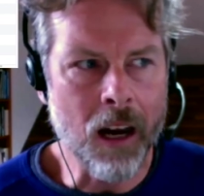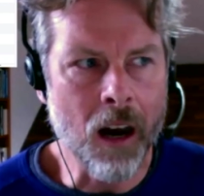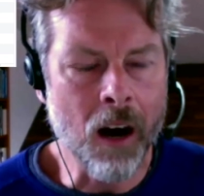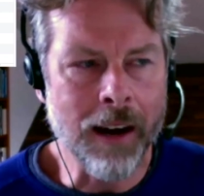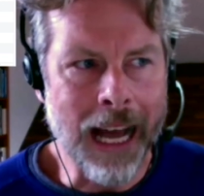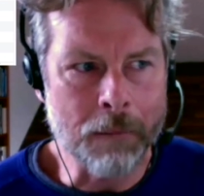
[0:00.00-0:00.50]

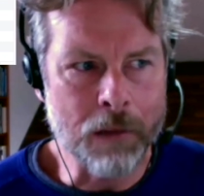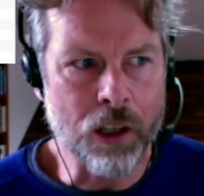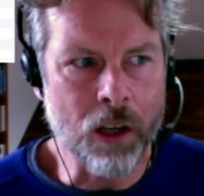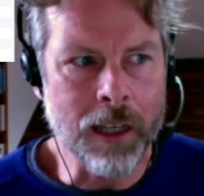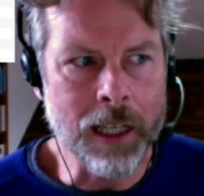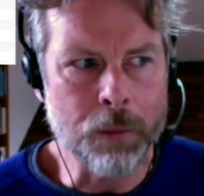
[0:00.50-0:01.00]
on
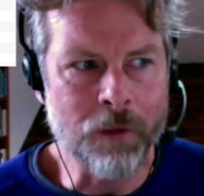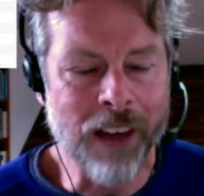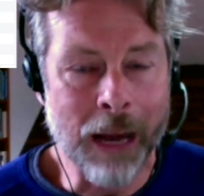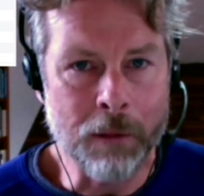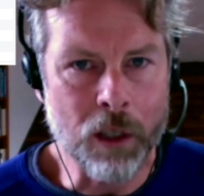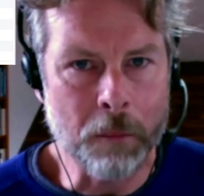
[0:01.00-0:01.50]
Amazon is with
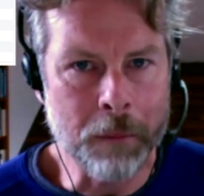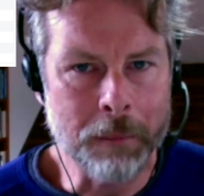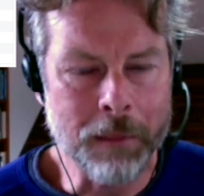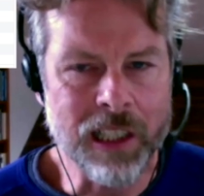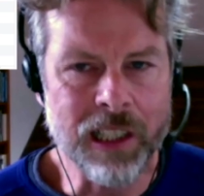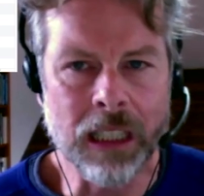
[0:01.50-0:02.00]
Amazon
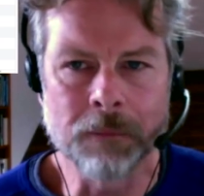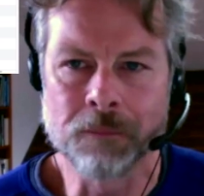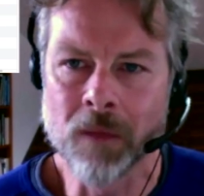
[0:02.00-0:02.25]
PPC.